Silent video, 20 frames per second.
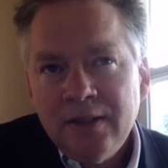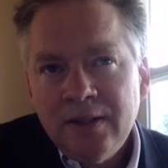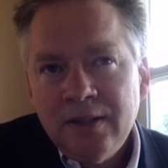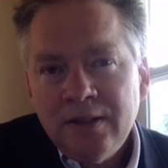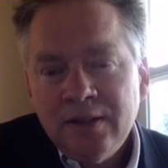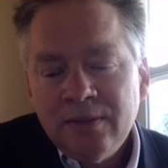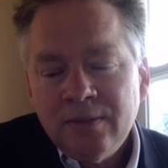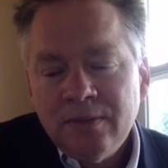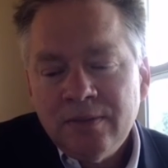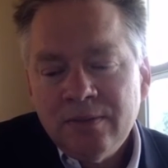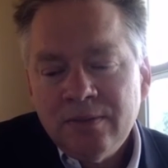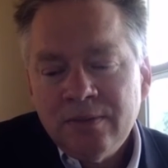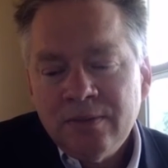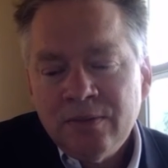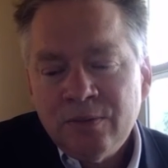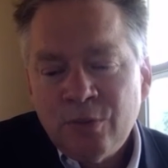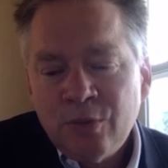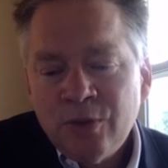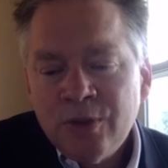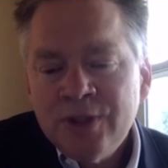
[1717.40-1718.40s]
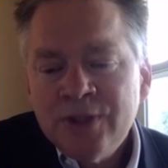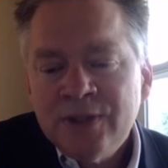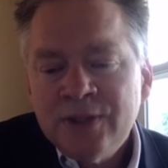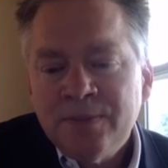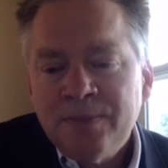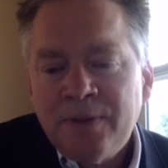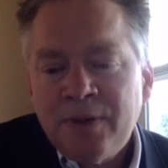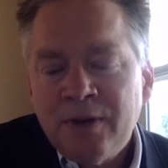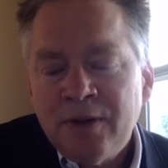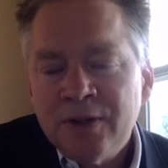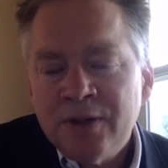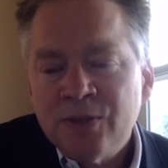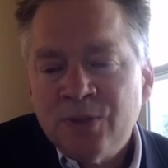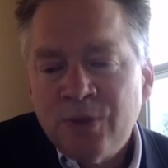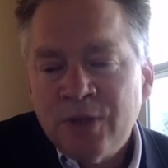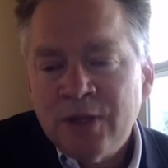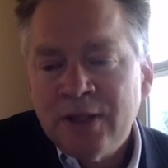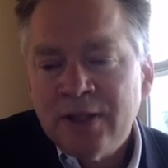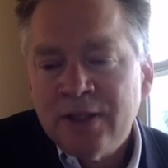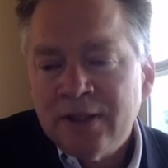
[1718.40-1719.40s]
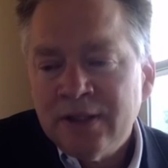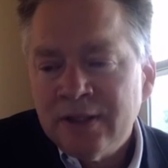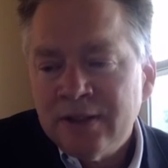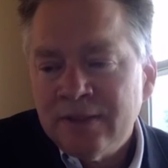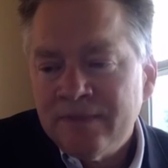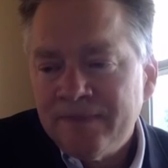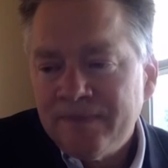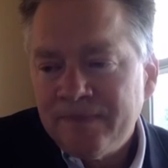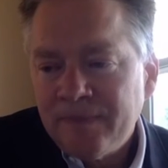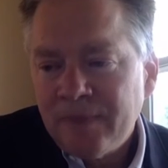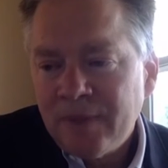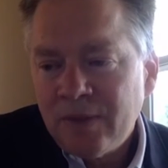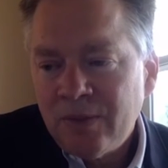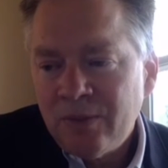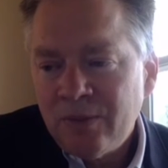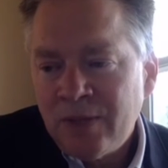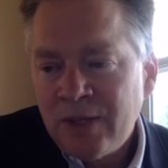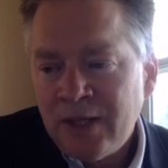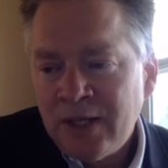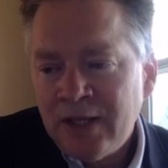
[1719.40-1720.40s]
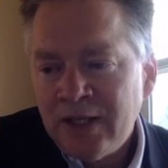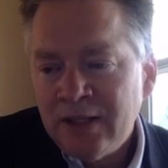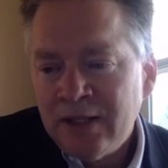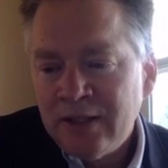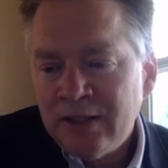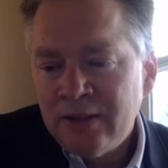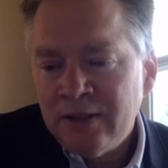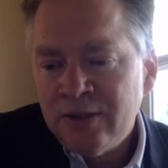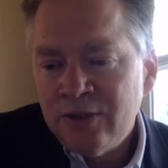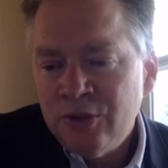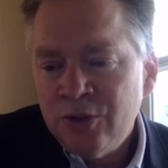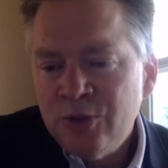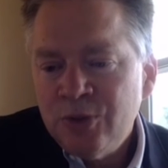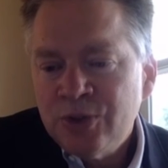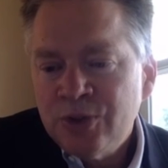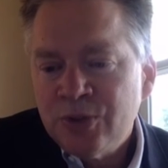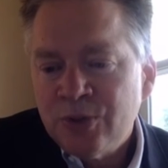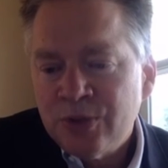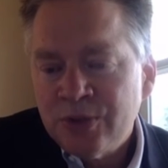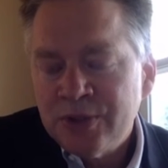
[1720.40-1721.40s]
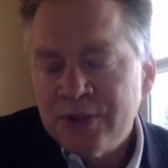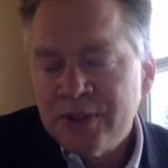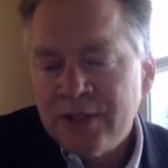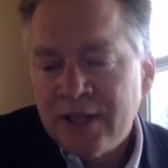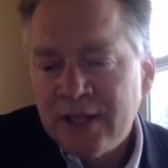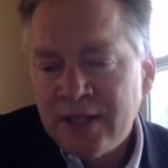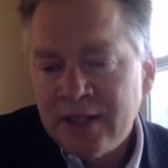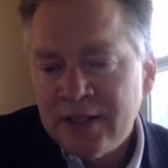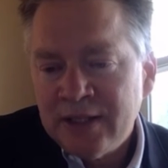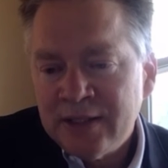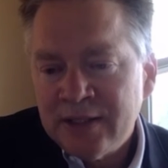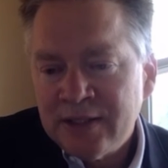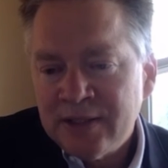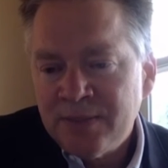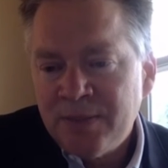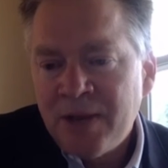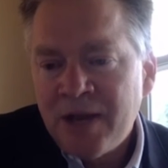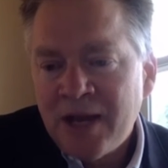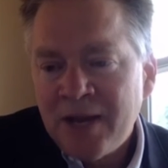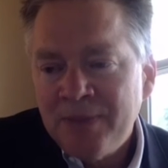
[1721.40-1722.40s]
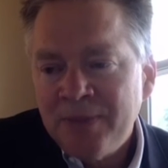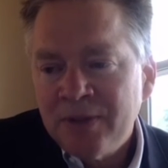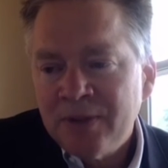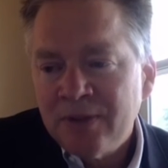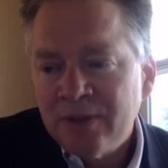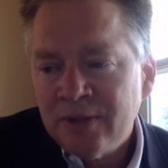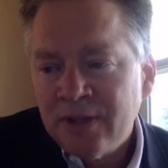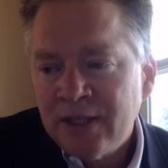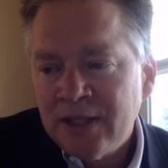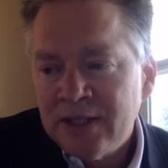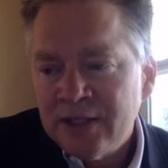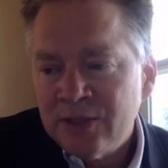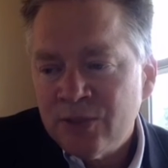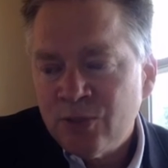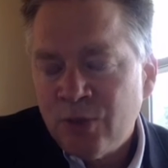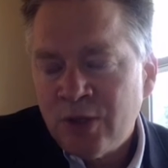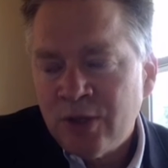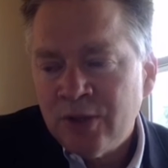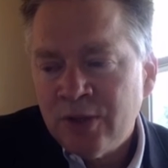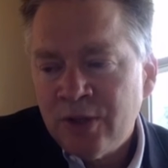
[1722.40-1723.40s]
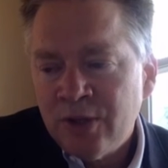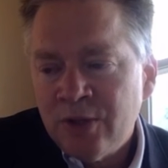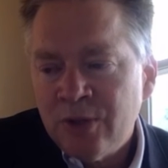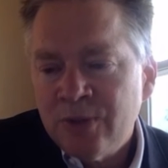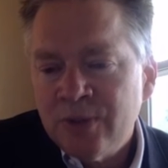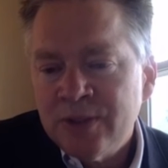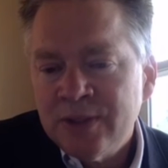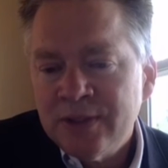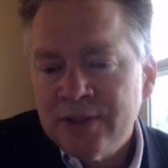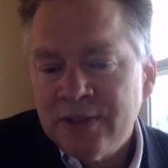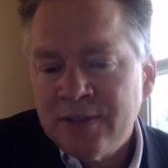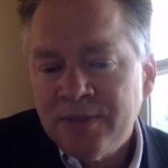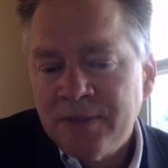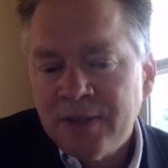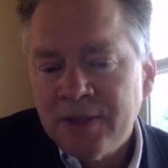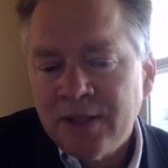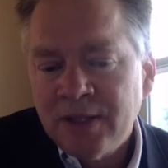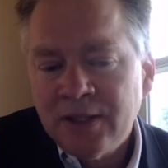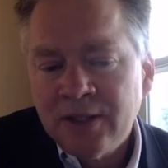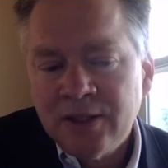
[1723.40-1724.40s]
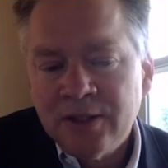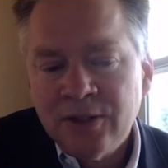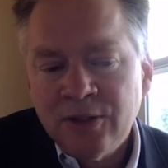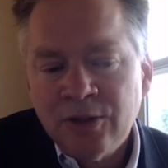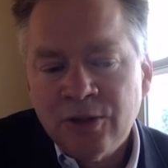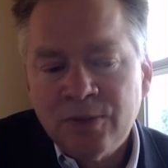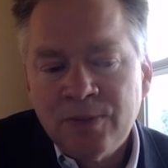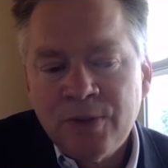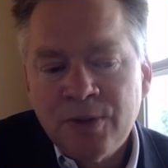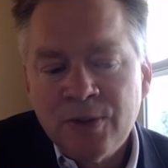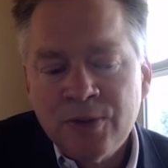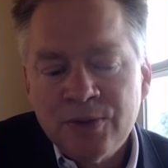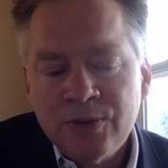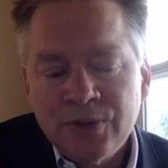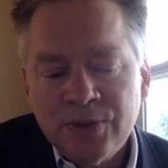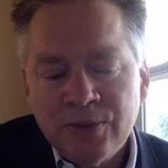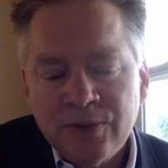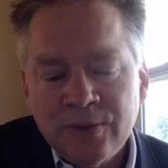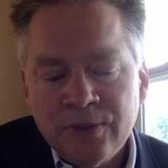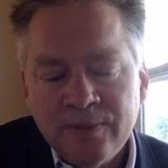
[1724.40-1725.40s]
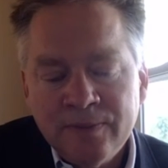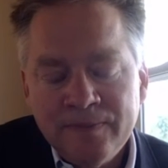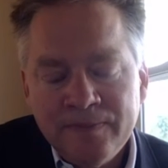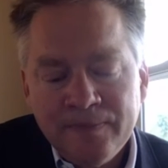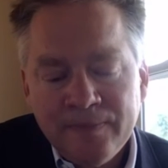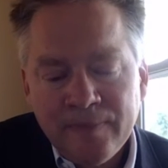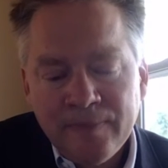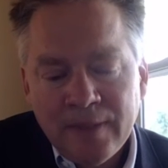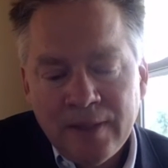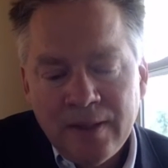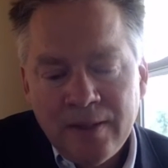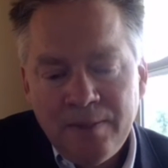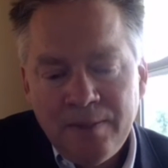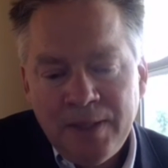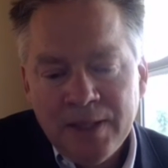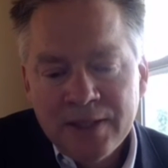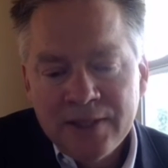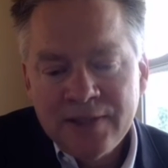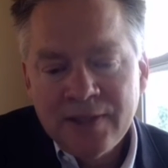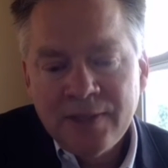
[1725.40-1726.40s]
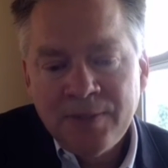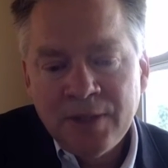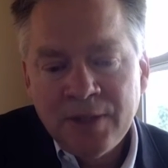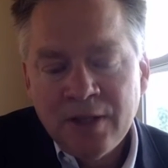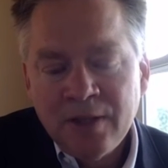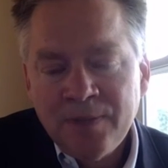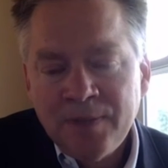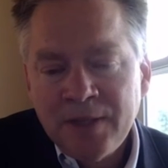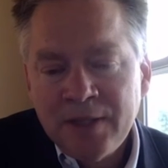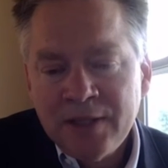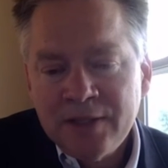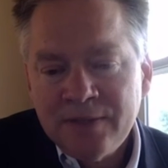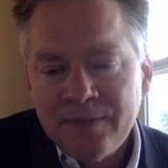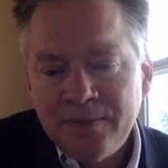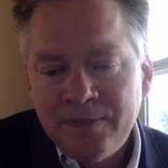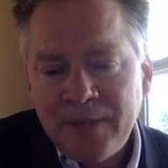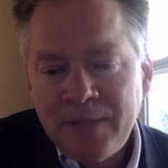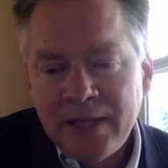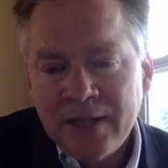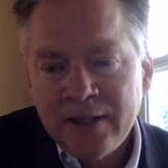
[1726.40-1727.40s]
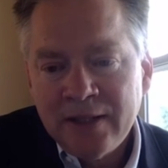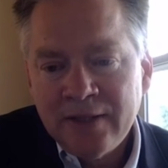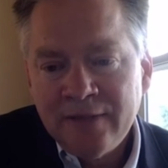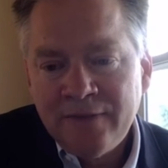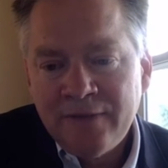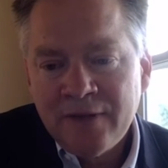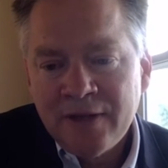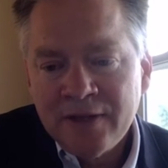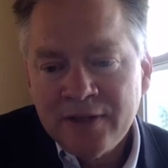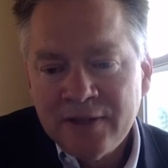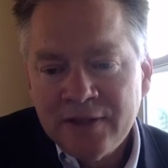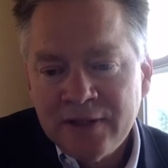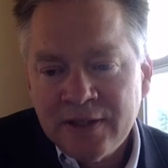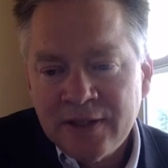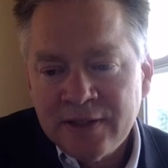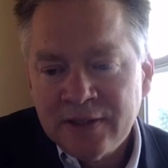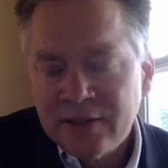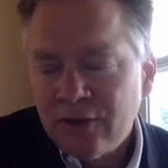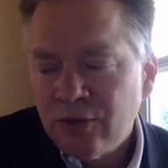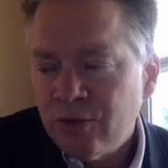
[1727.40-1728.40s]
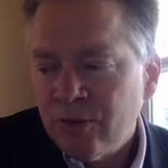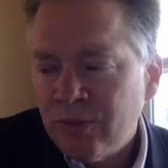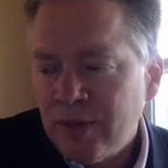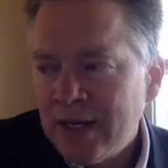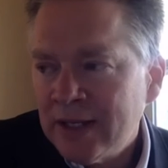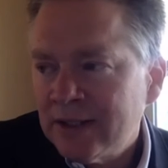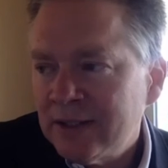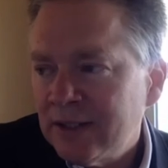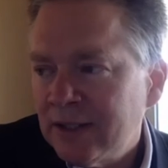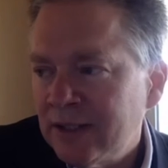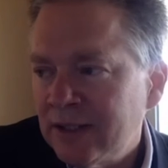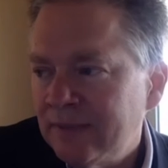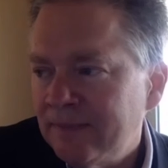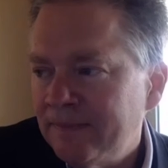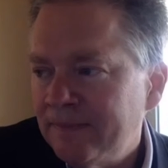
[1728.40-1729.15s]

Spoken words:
the worrisome part is when a news source that is as popular and as well known as something like the New York Post, or picks something up that is patently false and doesn't correct it.